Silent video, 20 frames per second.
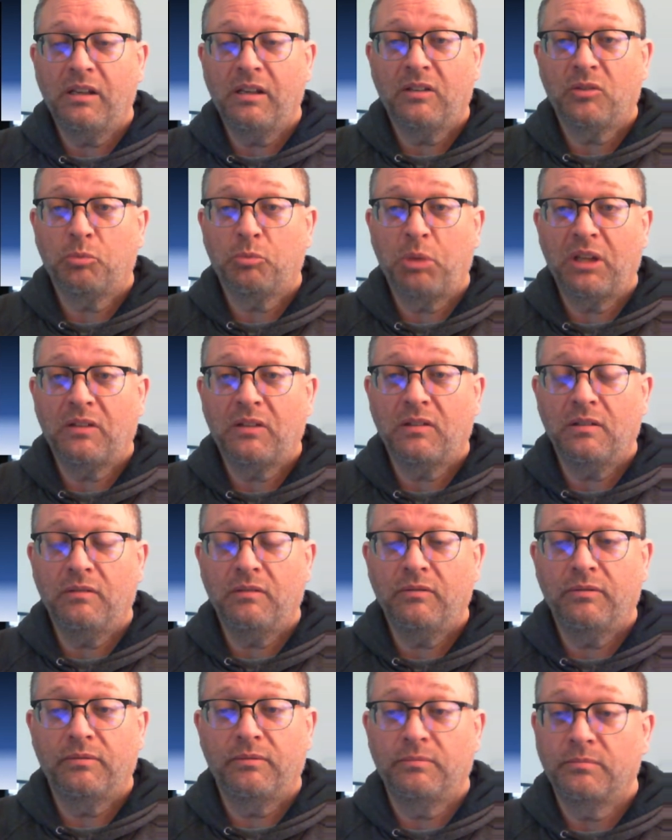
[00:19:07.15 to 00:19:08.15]

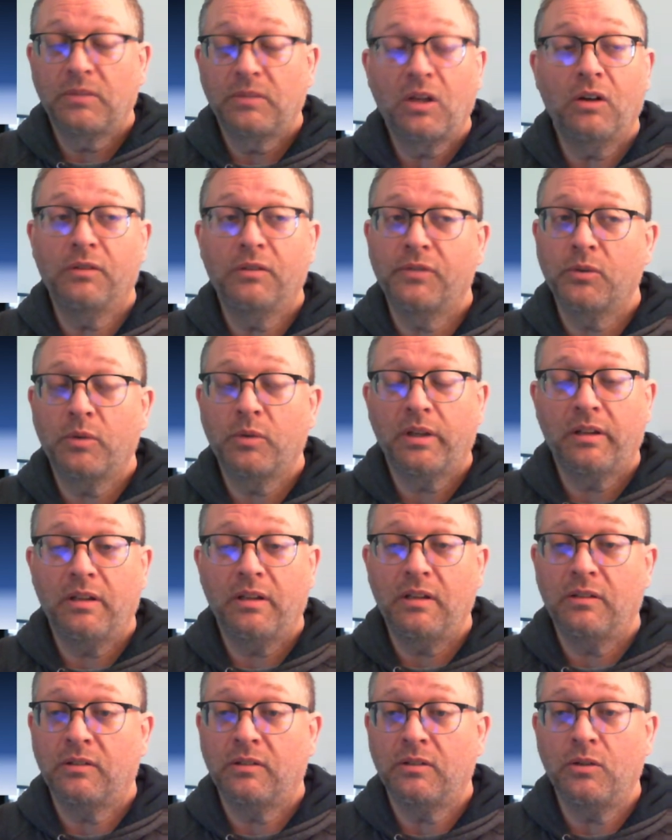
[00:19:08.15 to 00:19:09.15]
expensive, go for one of
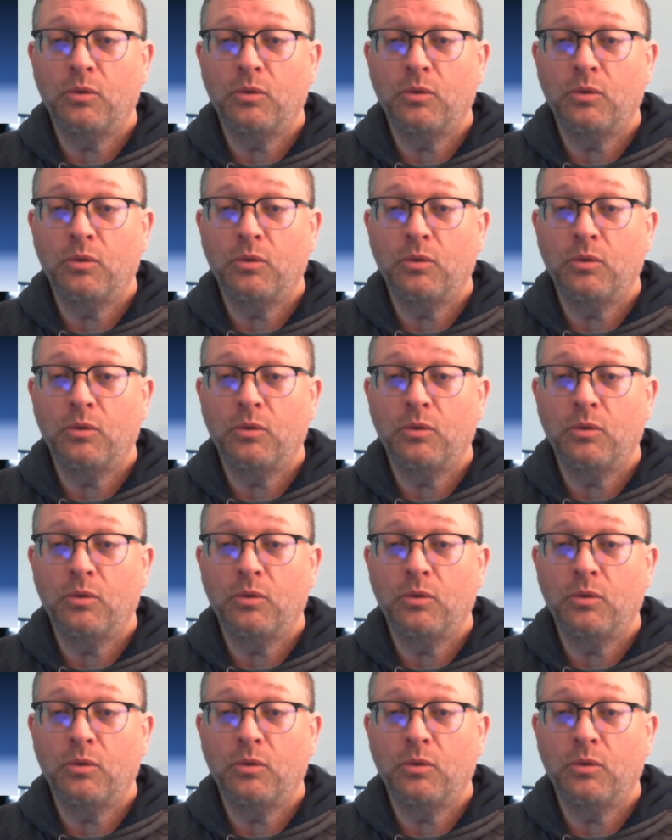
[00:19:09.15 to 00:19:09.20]
these.